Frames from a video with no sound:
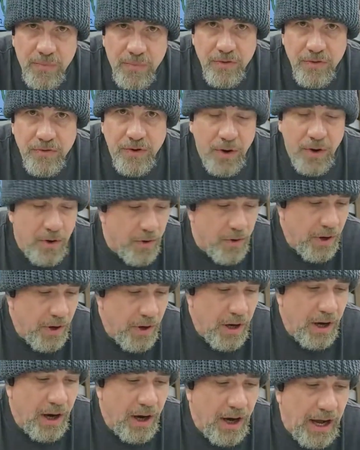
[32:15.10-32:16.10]
So,
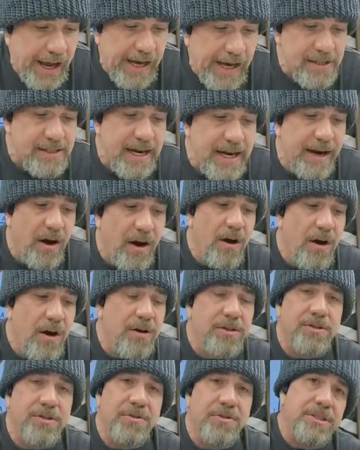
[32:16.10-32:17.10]
SA
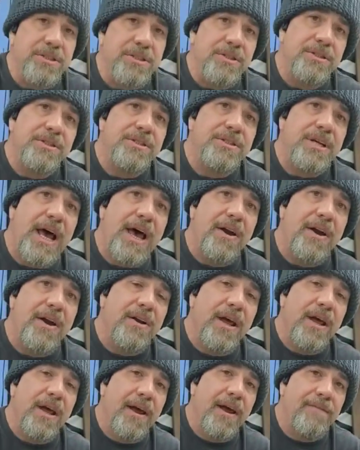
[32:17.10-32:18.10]
Artistries on
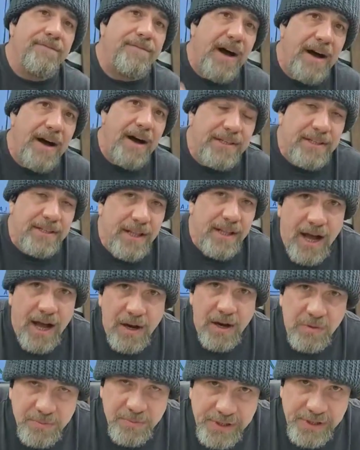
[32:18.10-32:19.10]
Saturday, 5
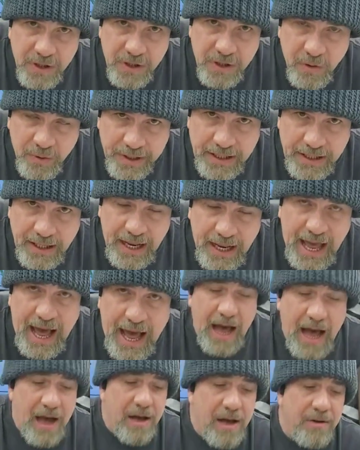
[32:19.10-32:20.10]
o'clock, will be going
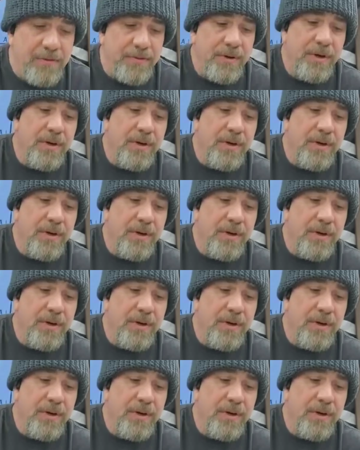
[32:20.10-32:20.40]
live